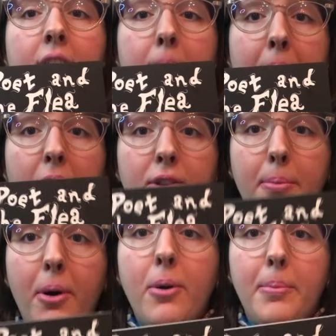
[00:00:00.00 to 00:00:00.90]
about the
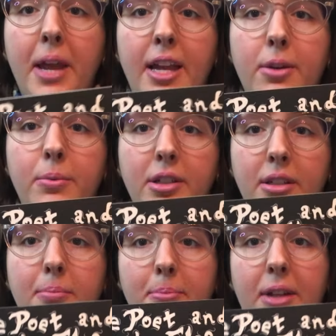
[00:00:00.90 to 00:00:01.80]
poet-painter
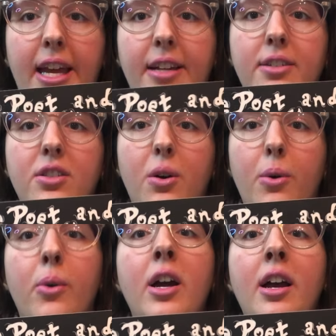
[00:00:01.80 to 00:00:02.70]
William Blake.
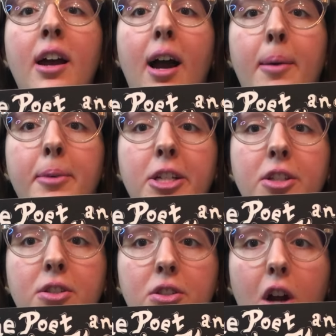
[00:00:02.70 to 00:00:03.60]
So I'm gonna
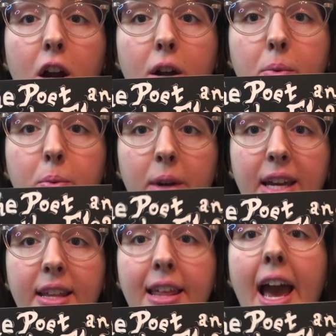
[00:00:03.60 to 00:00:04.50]
start
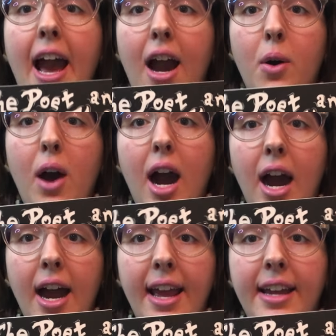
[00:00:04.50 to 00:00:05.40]
with how
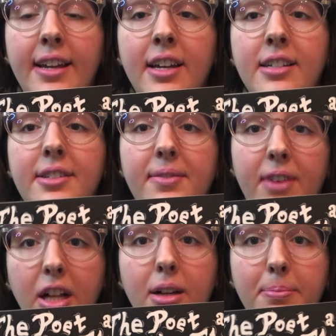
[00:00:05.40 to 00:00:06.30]
I
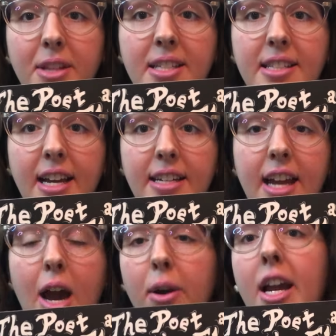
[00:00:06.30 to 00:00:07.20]
developed this idea,
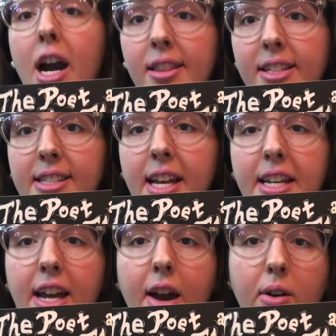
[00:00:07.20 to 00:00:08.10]
how I got this
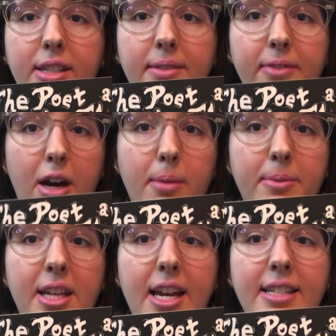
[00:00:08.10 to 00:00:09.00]
idea, how I
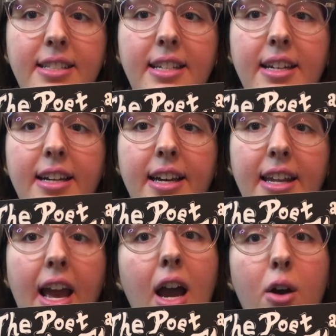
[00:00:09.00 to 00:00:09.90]
developed the idea, and
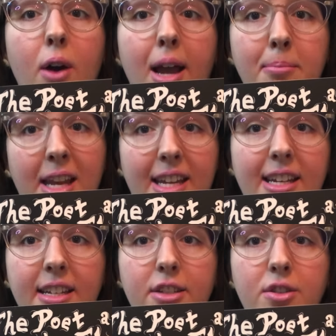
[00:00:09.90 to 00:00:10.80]
how I made
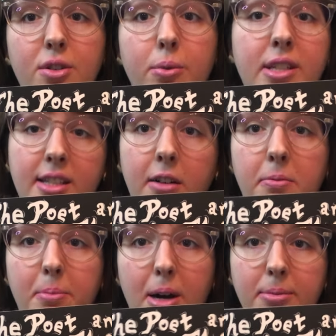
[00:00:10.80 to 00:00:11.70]
it into a
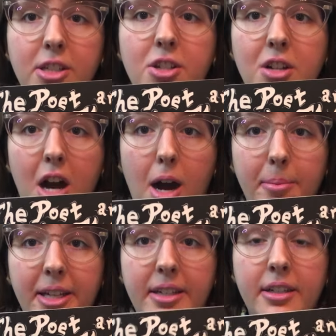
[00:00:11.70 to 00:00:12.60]
self-published
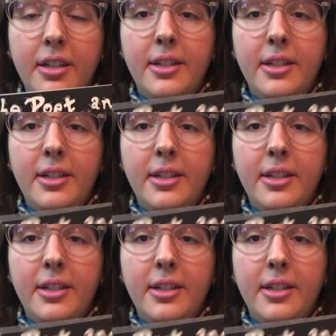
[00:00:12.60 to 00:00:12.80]
comic.